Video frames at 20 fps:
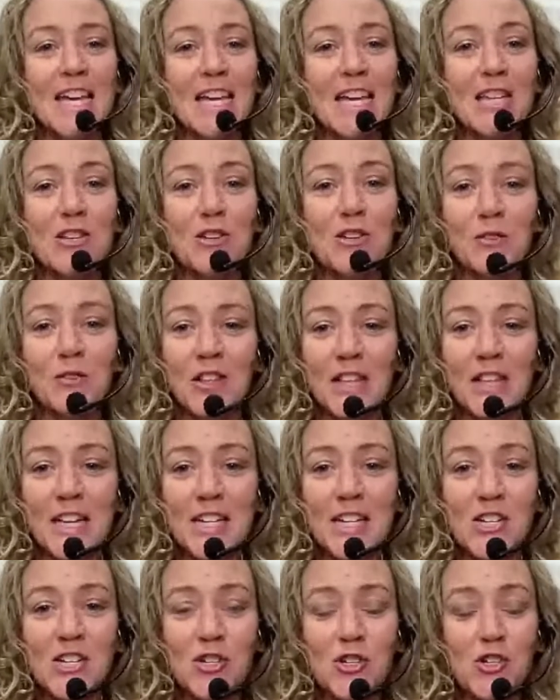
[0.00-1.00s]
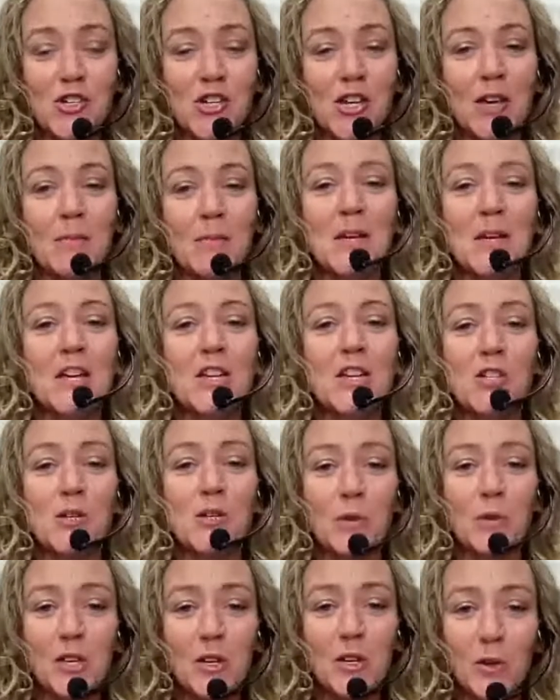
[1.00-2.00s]
in your relationship to
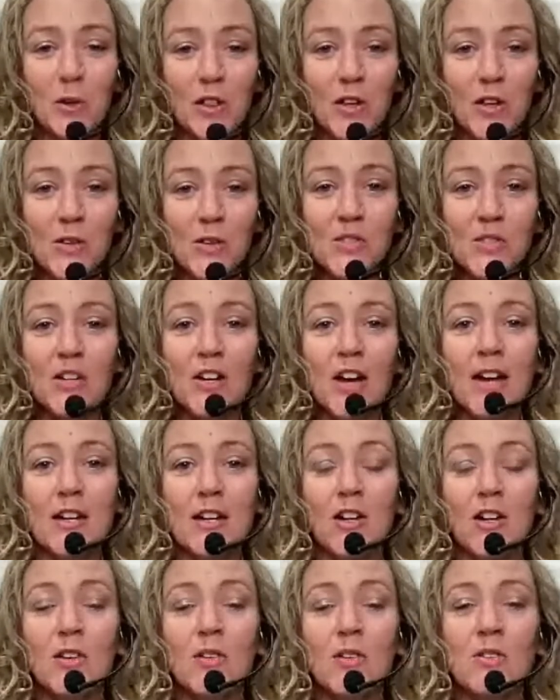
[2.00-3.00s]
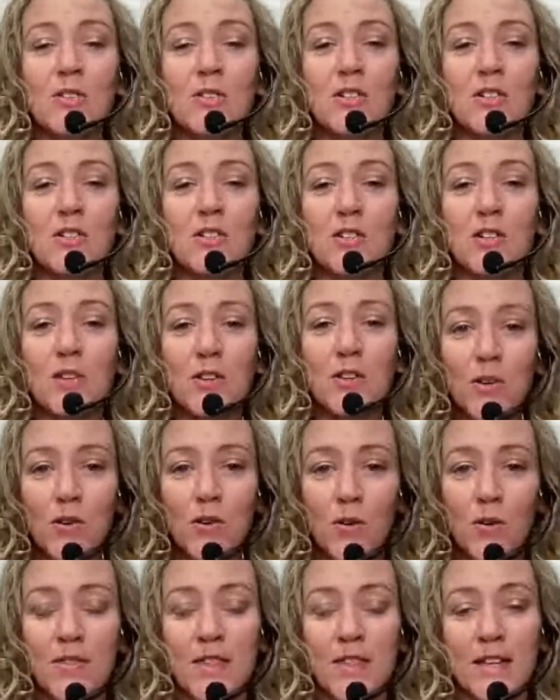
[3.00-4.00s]
bring you closer and closer
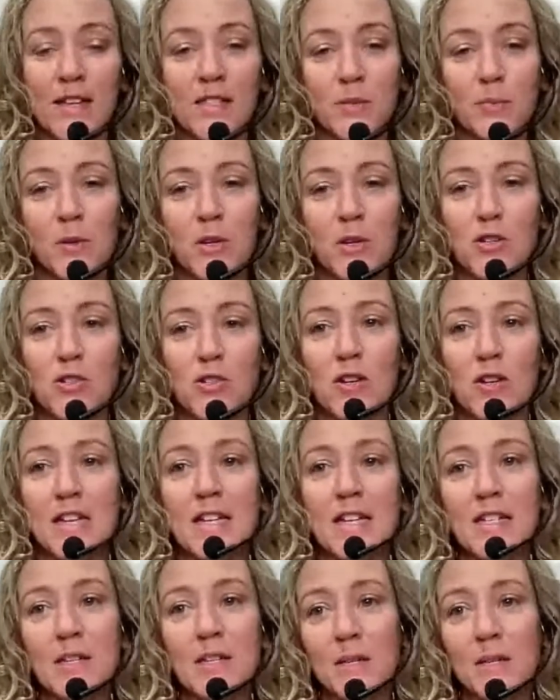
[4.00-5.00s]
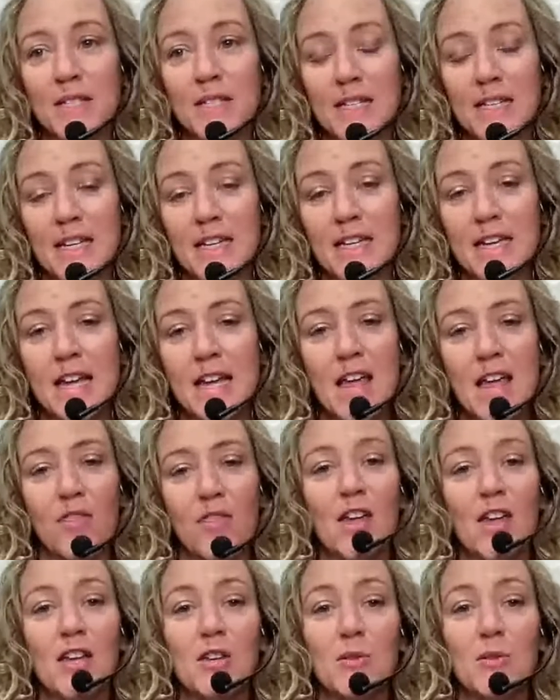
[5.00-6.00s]
to that spiritual intimacy
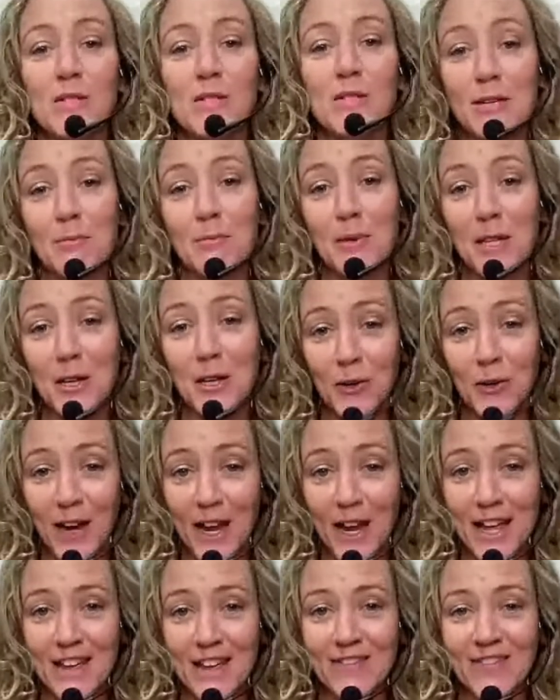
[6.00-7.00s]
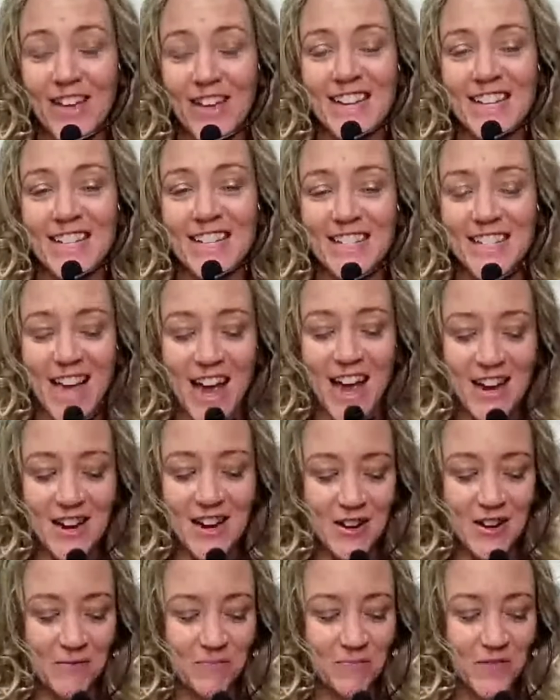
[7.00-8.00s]
that you deeply crave and
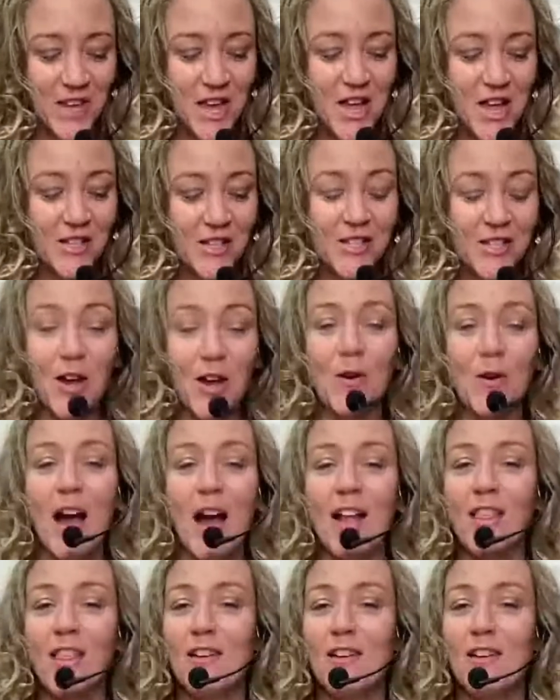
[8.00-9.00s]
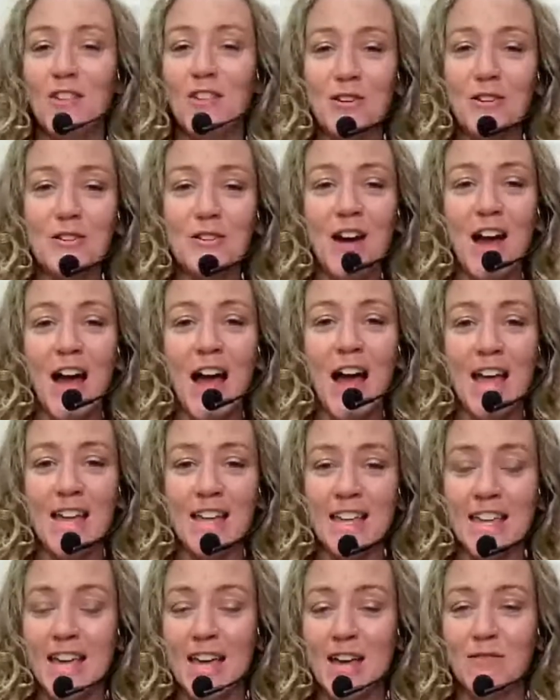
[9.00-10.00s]
desire. So I love you.
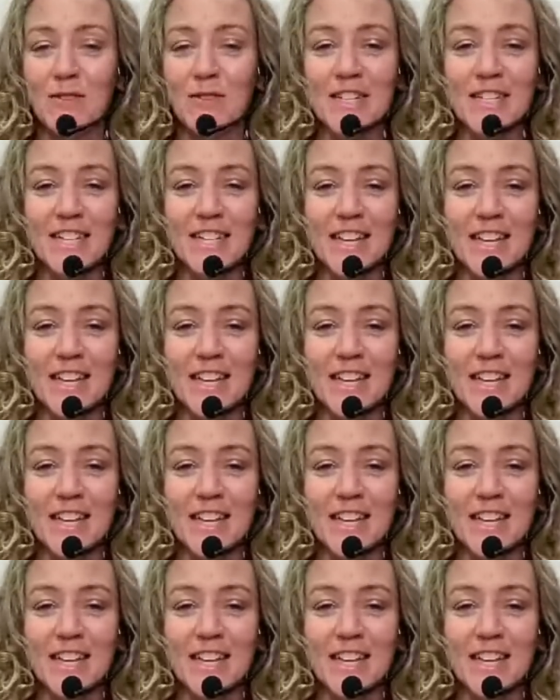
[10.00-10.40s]
I can't wait to